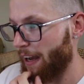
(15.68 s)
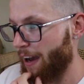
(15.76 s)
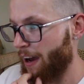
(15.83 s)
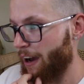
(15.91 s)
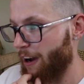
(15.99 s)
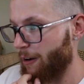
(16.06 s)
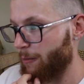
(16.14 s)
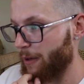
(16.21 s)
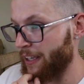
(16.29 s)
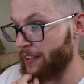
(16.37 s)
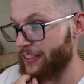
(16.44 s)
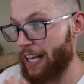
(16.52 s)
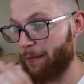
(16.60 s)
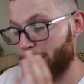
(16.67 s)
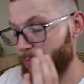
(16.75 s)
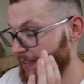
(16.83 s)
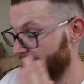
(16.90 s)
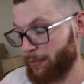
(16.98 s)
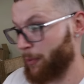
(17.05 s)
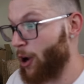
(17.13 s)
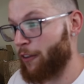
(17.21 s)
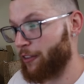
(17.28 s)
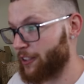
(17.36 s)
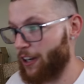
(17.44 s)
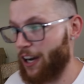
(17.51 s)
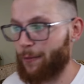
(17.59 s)
Um, it's at it's
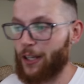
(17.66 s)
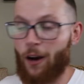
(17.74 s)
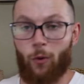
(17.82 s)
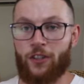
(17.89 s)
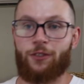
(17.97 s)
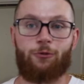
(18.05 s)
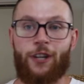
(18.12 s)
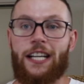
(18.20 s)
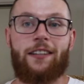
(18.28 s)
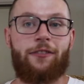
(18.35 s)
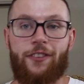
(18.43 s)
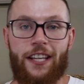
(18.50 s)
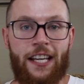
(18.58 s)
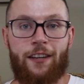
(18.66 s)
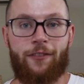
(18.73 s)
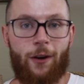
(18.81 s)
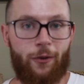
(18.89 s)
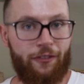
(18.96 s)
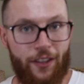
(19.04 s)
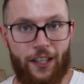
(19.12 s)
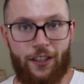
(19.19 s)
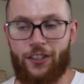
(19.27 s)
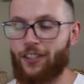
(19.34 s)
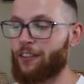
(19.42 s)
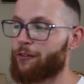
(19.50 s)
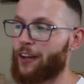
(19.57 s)
perfect timing. I wasn't ready for the N F L to
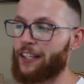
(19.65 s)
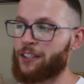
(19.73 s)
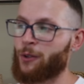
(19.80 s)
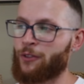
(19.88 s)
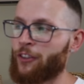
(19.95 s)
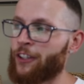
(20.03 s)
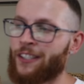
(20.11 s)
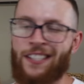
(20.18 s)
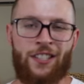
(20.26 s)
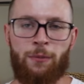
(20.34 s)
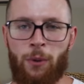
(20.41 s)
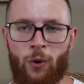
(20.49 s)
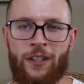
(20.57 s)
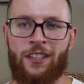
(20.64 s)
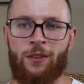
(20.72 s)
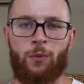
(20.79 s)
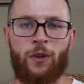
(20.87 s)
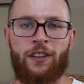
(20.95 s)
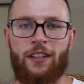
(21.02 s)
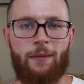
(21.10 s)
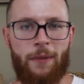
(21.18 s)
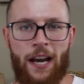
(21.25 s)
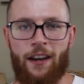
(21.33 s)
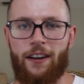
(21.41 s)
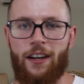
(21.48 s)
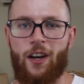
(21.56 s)
finish. In fact, I was very disappointed with the
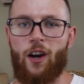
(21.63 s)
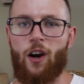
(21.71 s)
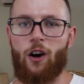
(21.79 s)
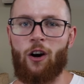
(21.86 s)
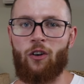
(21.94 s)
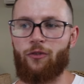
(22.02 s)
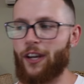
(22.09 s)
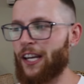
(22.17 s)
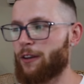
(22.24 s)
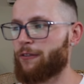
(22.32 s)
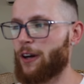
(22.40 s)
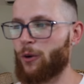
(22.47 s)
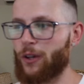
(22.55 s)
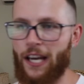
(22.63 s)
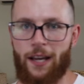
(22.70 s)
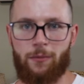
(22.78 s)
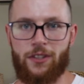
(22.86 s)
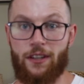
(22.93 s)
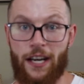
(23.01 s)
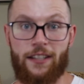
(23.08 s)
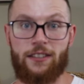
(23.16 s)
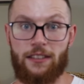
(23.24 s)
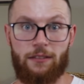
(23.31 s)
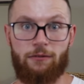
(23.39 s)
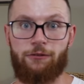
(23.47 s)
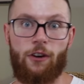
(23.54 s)
amount of N F L games that I
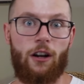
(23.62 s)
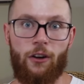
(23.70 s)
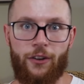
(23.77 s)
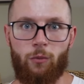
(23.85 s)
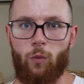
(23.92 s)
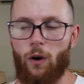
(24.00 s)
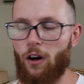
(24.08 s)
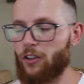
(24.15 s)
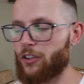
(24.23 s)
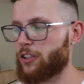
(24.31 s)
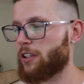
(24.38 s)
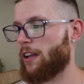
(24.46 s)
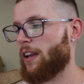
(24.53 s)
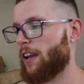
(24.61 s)
actually followed and watched.